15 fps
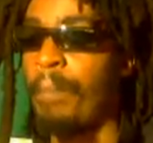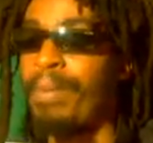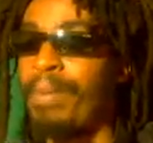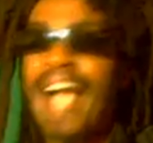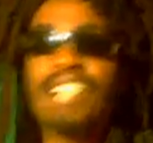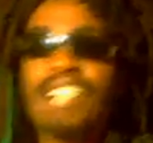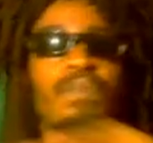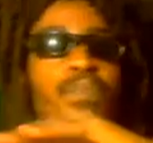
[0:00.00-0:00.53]

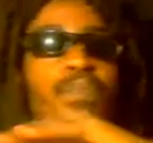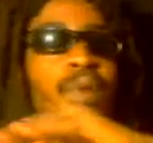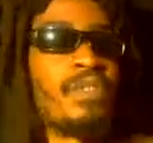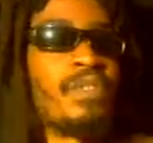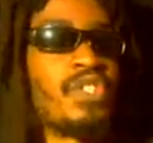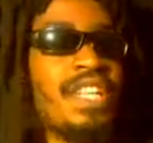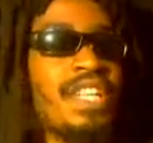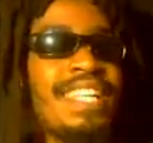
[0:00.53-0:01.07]
Black
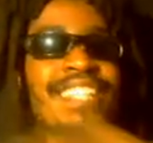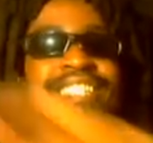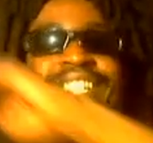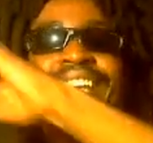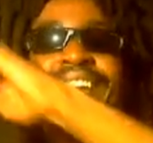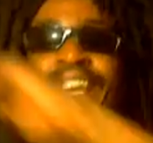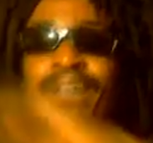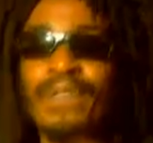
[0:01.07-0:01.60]
supremacy is
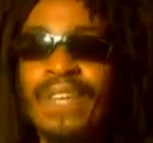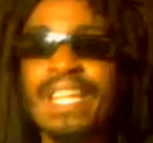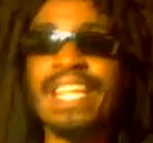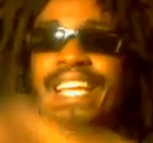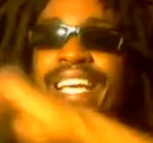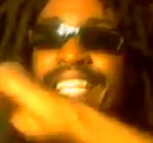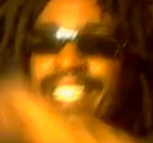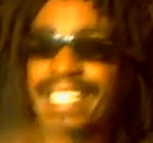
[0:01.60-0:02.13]
the
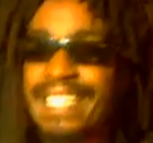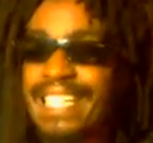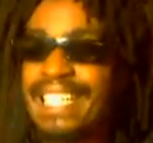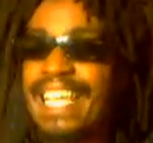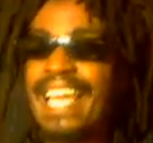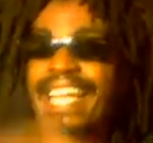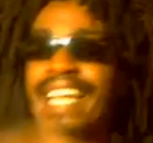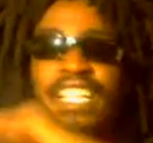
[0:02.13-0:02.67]
infinite entity
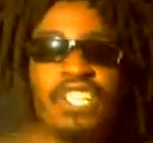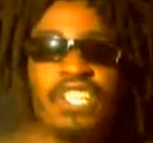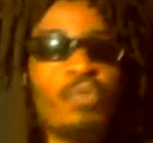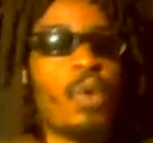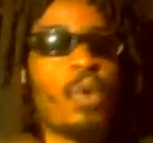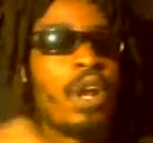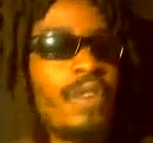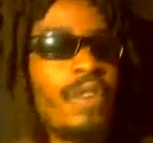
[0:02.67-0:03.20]
that each
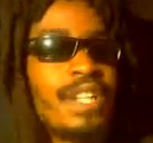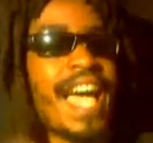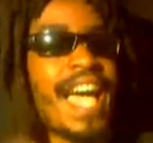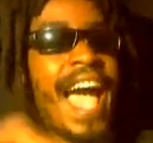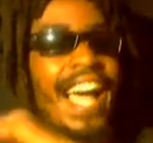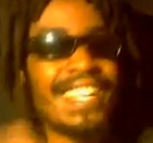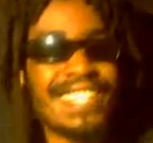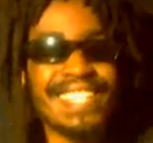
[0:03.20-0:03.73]
and one of us
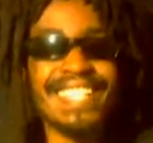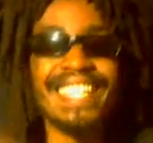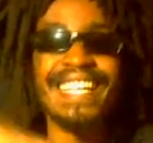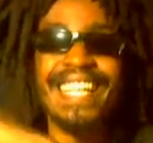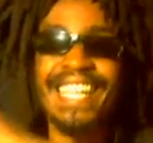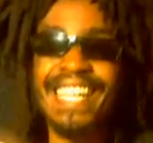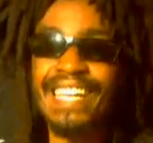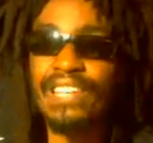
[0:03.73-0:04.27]
actually
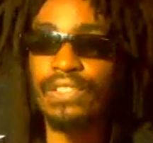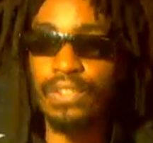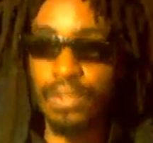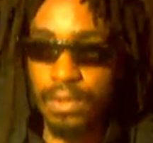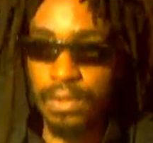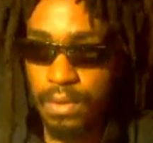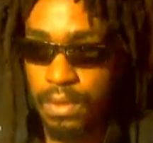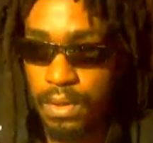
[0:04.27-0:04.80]
is.